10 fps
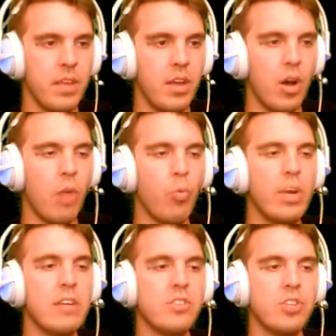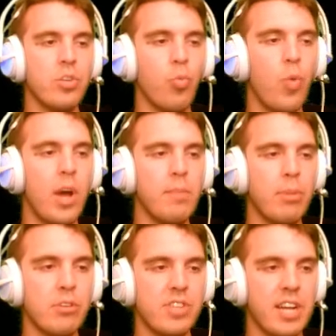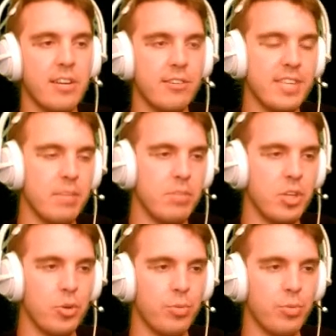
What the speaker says: What else could one person on your team do?